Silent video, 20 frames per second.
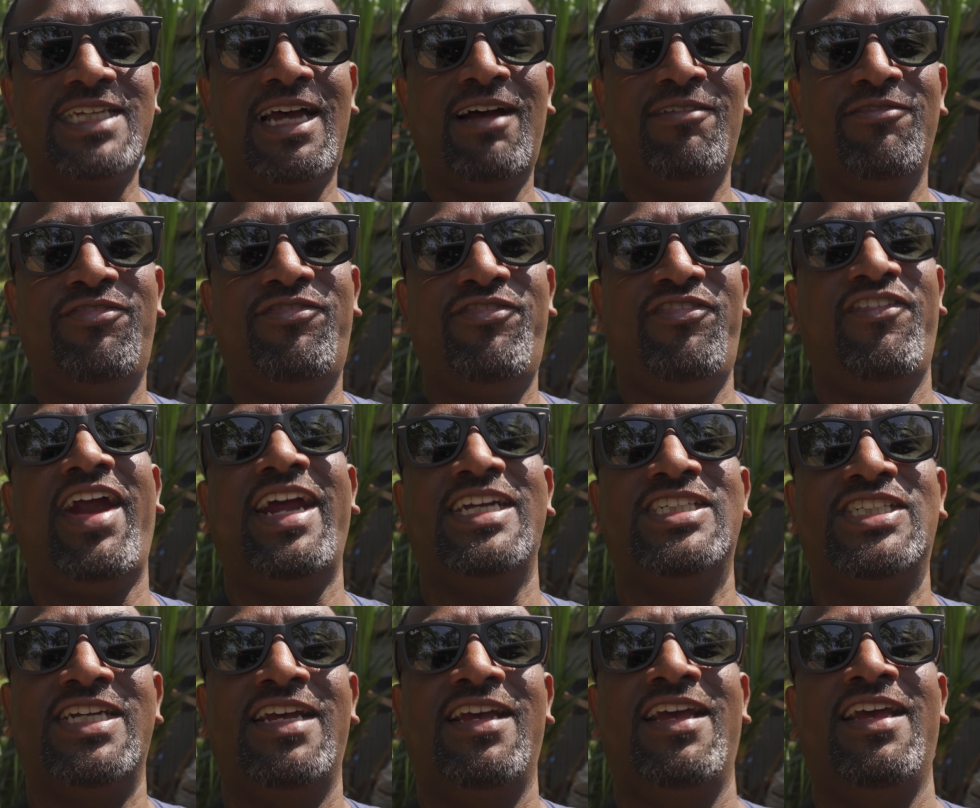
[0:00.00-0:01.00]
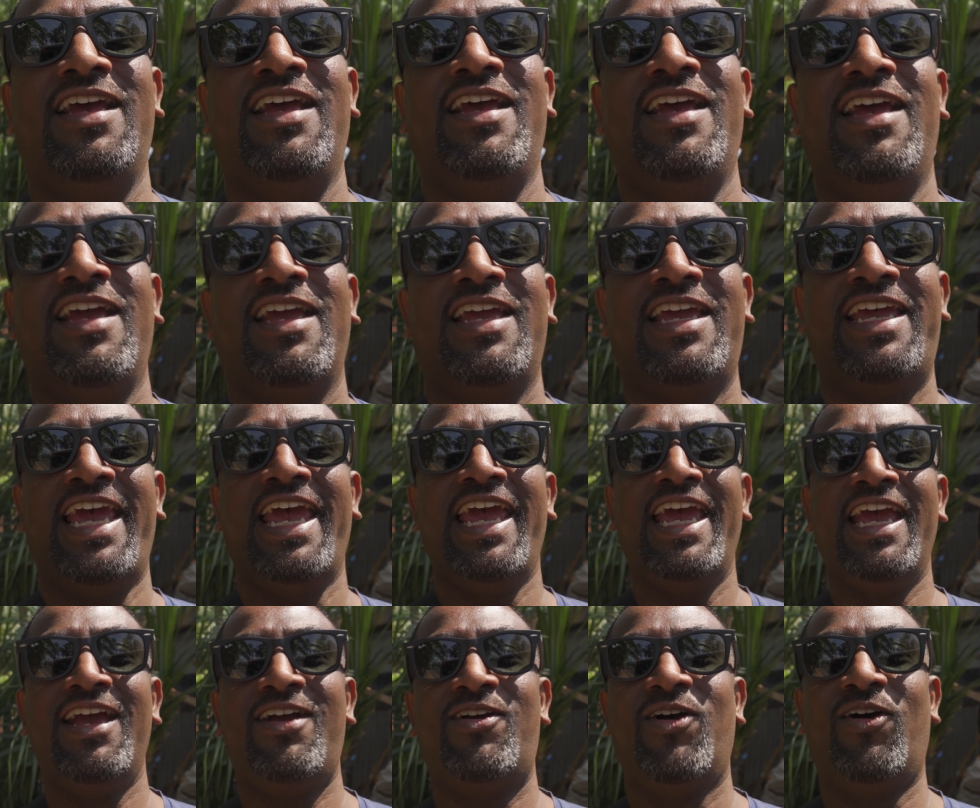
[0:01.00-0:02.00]
some fresh
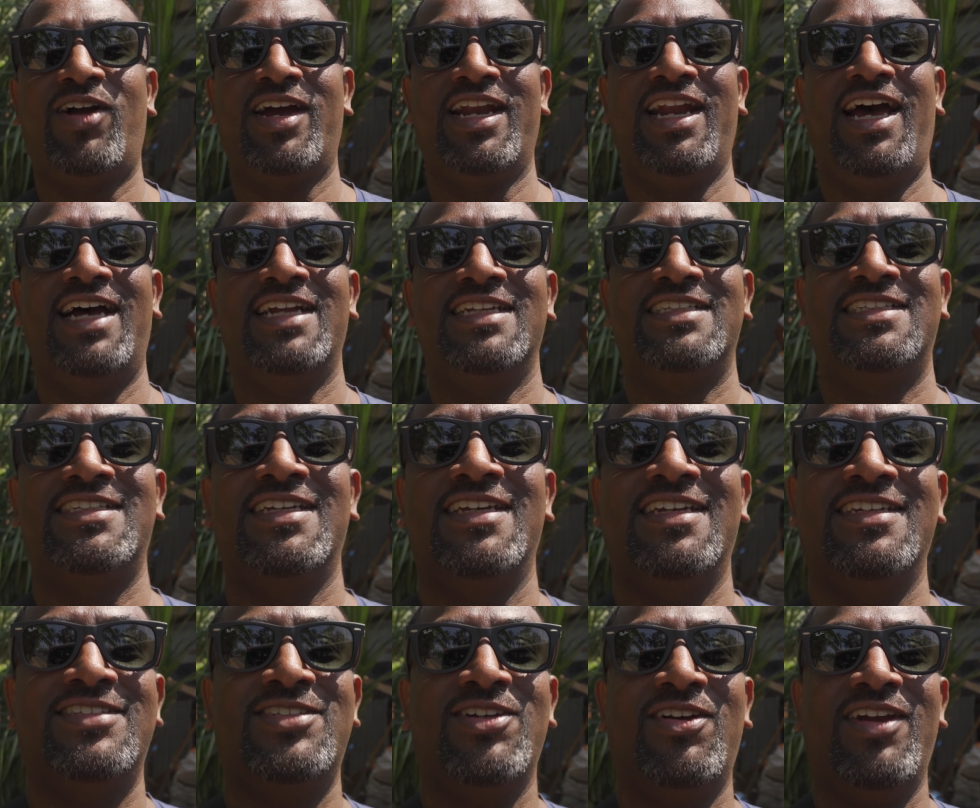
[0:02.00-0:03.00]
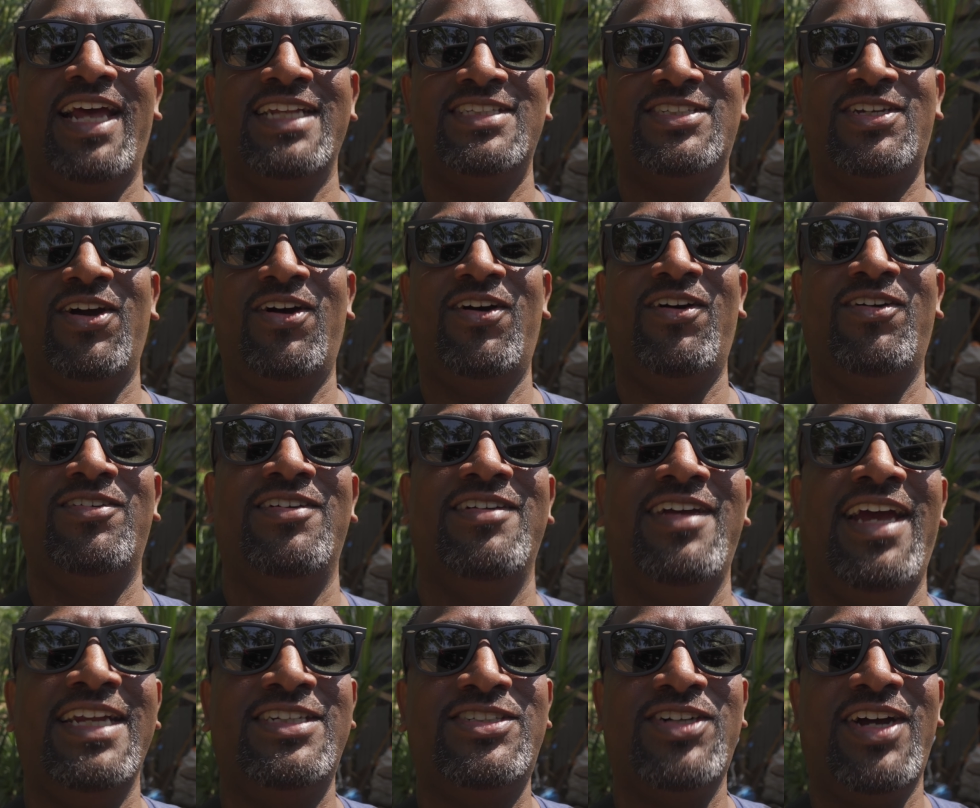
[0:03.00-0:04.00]
king coconuts. So let's go
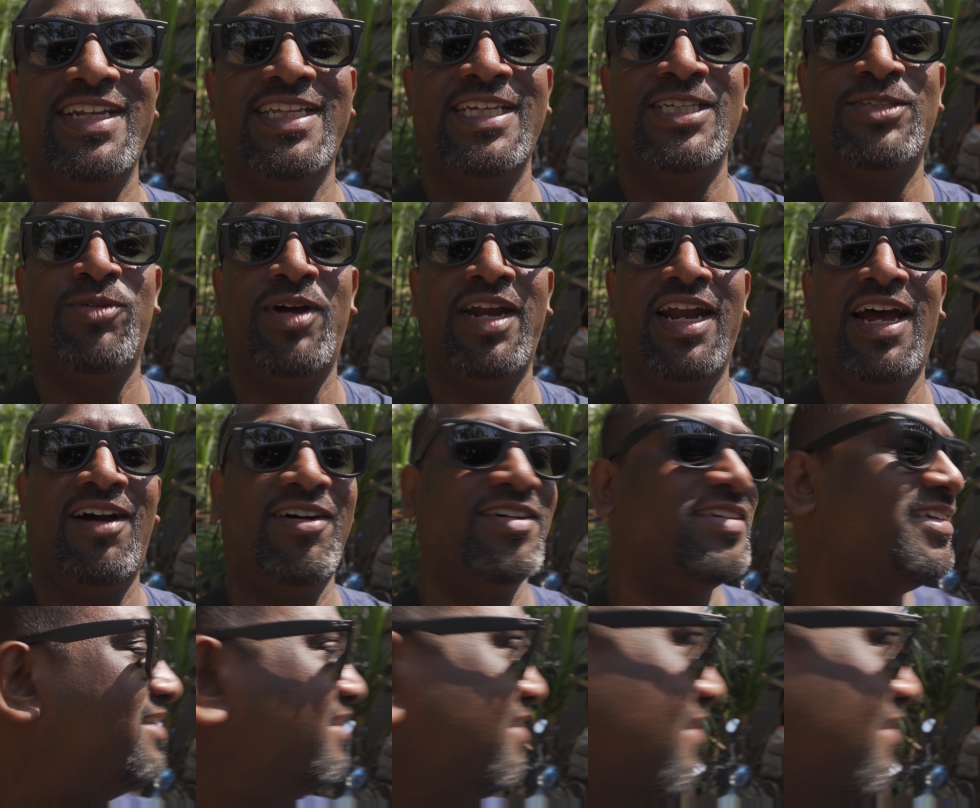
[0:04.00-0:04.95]
and try this one out.